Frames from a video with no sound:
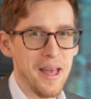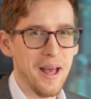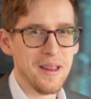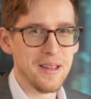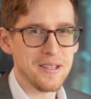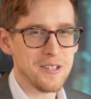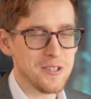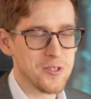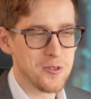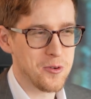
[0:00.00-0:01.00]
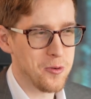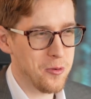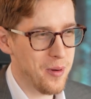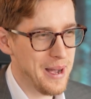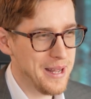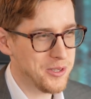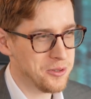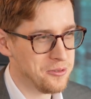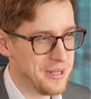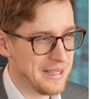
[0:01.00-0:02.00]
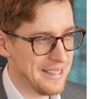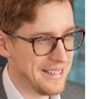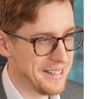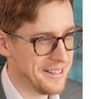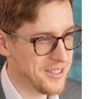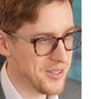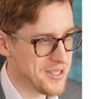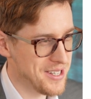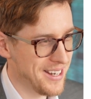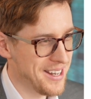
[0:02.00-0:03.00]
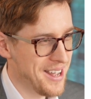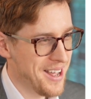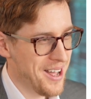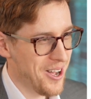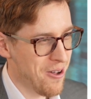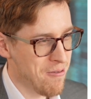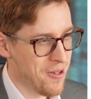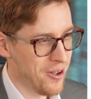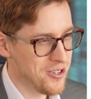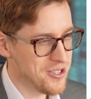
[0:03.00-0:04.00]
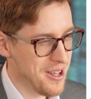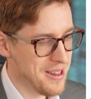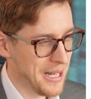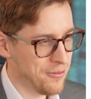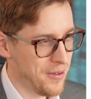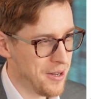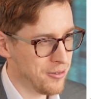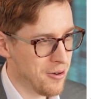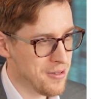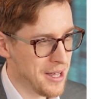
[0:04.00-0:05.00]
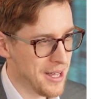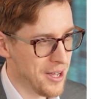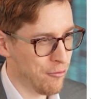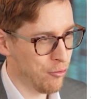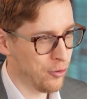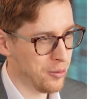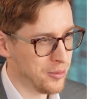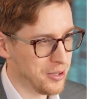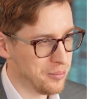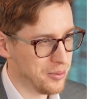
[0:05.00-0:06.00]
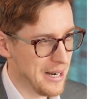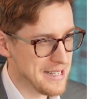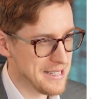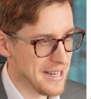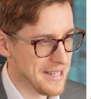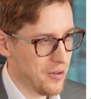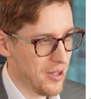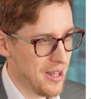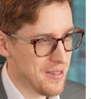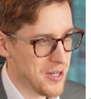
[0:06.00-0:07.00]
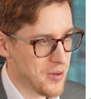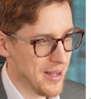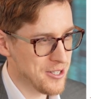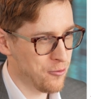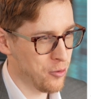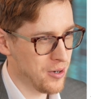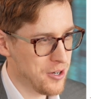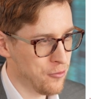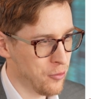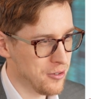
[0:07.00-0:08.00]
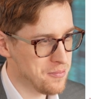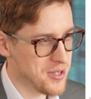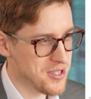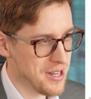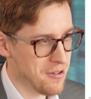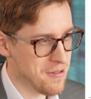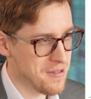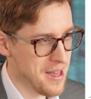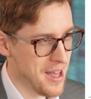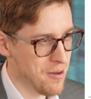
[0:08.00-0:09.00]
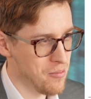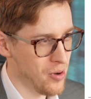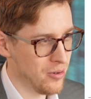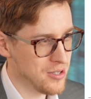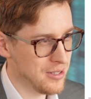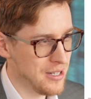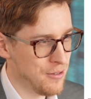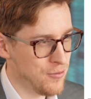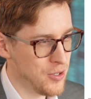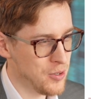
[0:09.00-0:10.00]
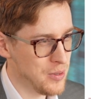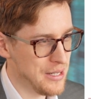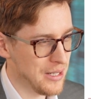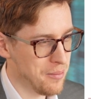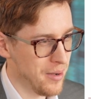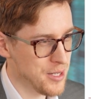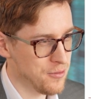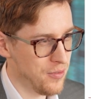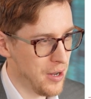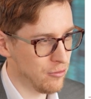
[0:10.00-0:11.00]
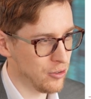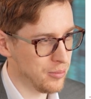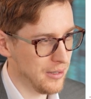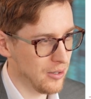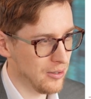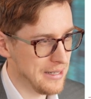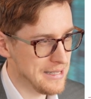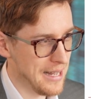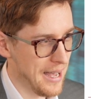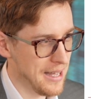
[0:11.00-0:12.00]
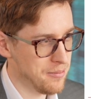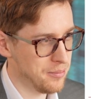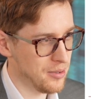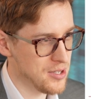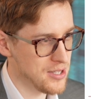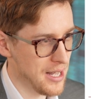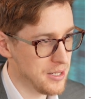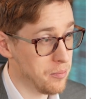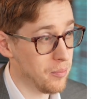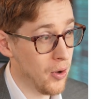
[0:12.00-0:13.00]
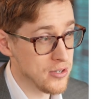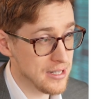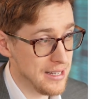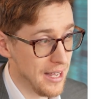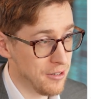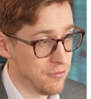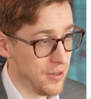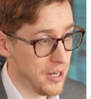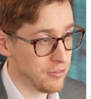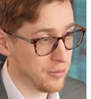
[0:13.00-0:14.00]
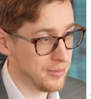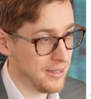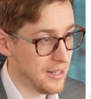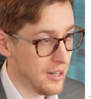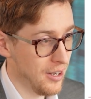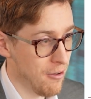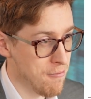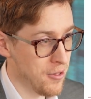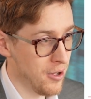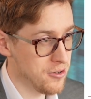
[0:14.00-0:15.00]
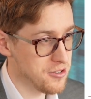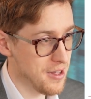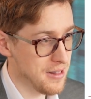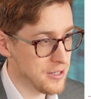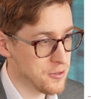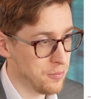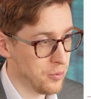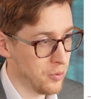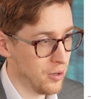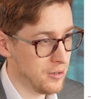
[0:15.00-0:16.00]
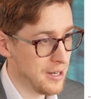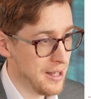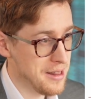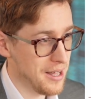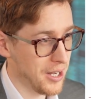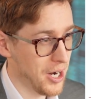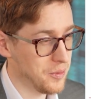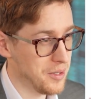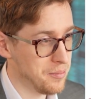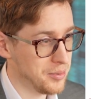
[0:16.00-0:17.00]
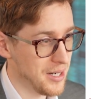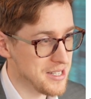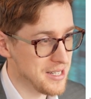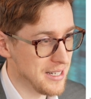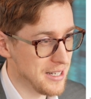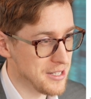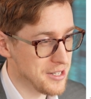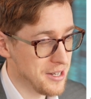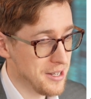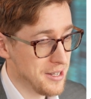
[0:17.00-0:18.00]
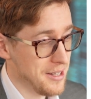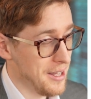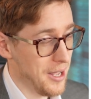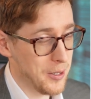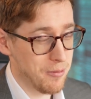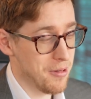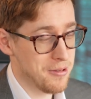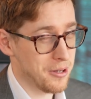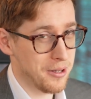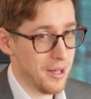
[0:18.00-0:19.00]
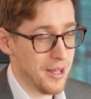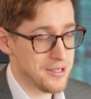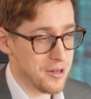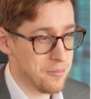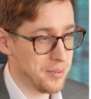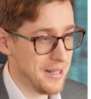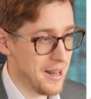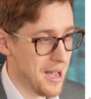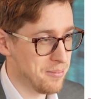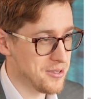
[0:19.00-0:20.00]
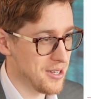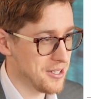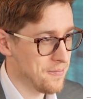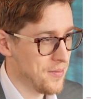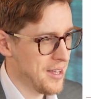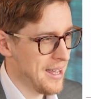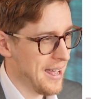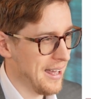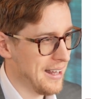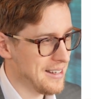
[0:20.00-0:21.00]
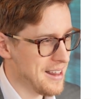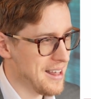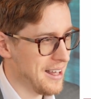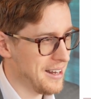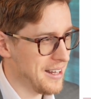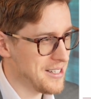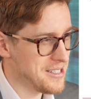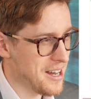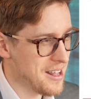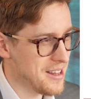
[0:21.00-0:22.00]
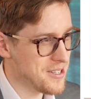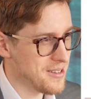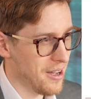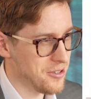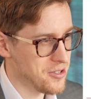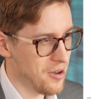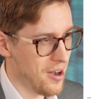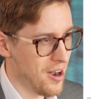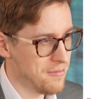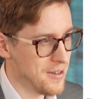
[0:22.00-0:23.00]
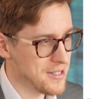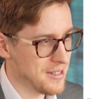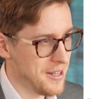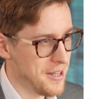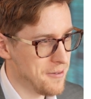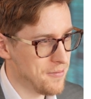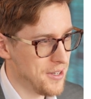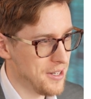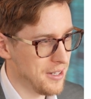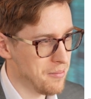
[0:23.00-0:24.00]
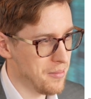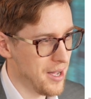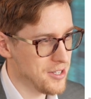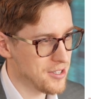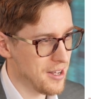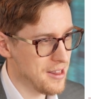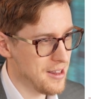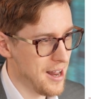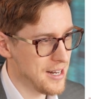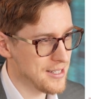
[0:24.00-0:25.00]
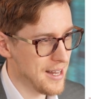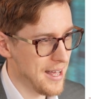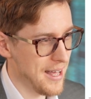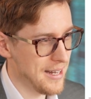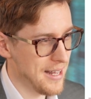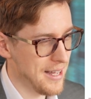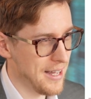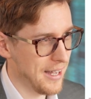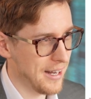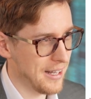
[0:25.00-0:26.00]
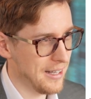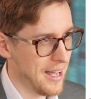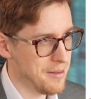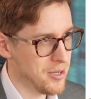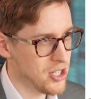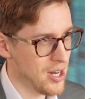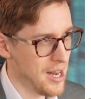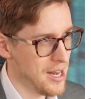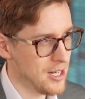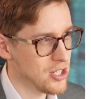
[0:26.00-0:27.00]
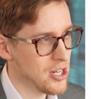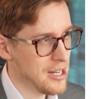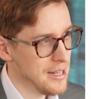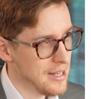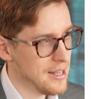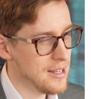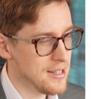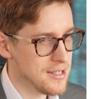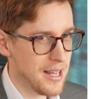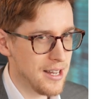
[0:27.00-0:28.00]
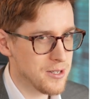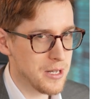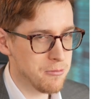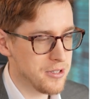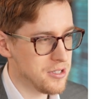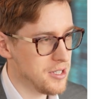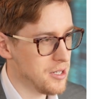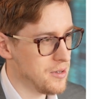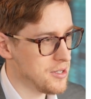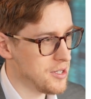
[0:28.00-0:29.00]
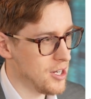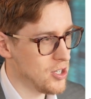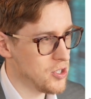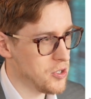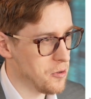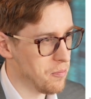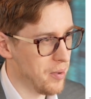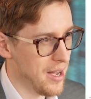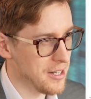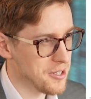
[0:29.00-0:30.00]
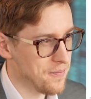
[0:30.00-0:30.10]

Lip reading: And this is quite revealing and interesting. Of those that favor the former president in the US, 44% of them mostly view Elon Musk favorably and only 10% mostly unfavorably. Of those that support the current president, it's a complete opposite. And then check this out. So obviously Elon Musk thinks that climate change is a somewhat serious issue, but